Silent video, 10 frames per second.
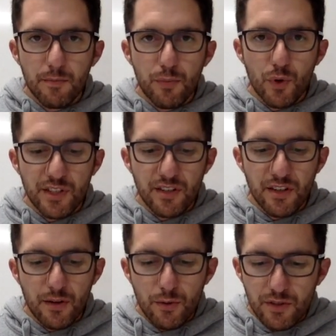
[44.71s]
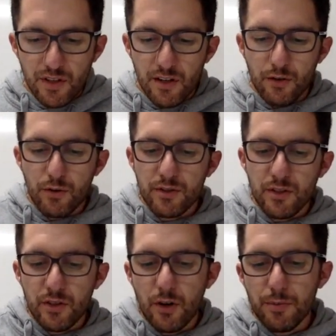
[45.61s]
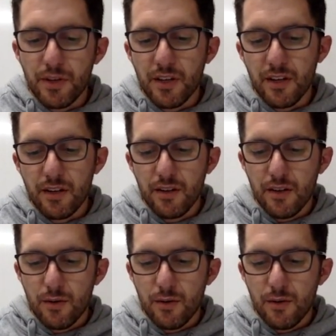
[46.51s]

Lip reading: boys and girls, and across the top here,